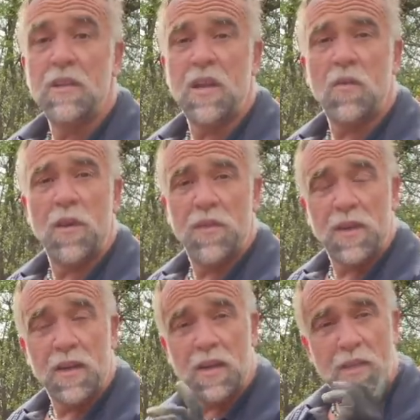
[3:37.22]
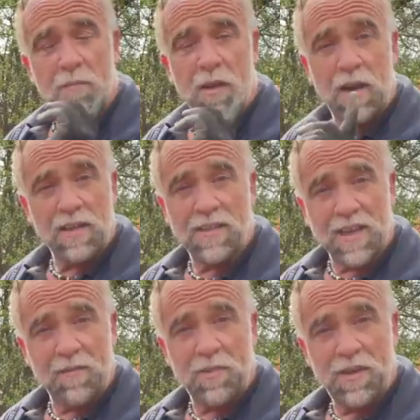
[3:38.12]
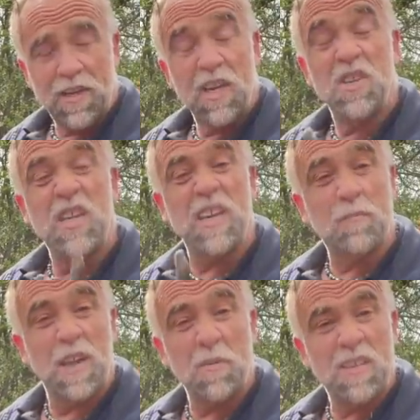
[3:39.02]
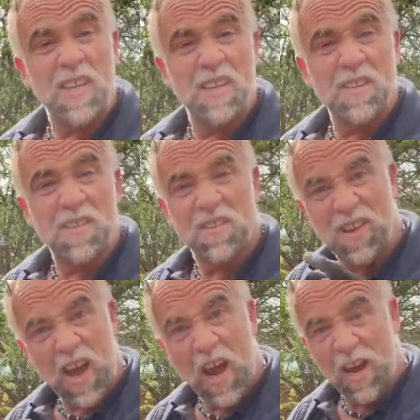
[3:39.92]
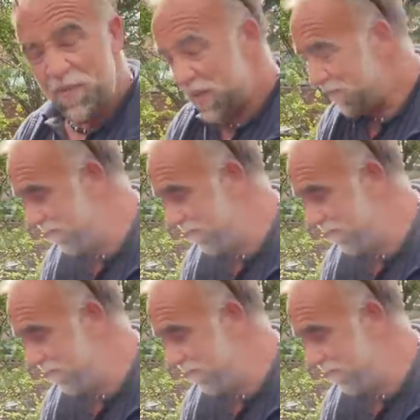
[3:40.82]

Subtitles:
One thing I like about landscaping is you get to play with diggers. I love it.